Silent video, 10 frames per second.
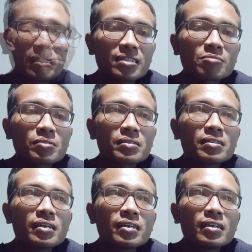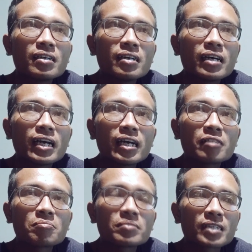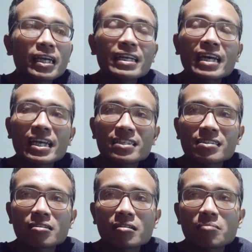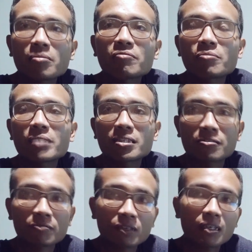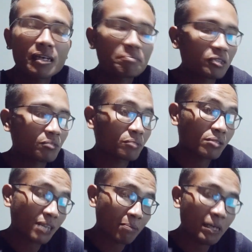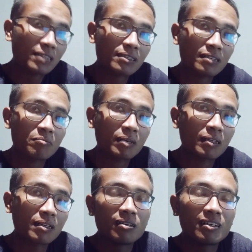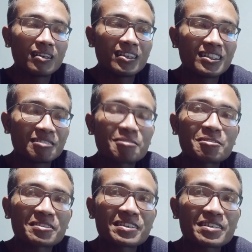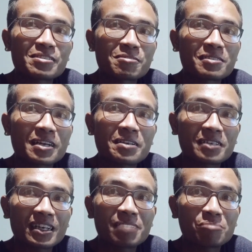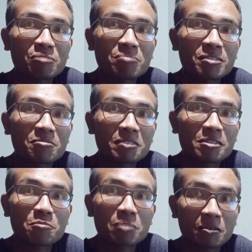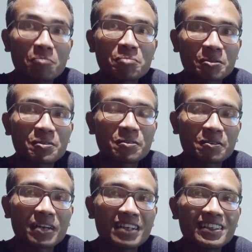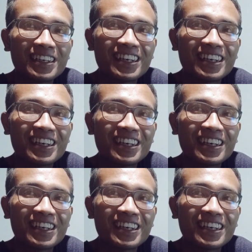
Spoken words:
This will help enhance the performance of your laptop to some extent, but do not think this will turn your laptop into a supercomputer, right?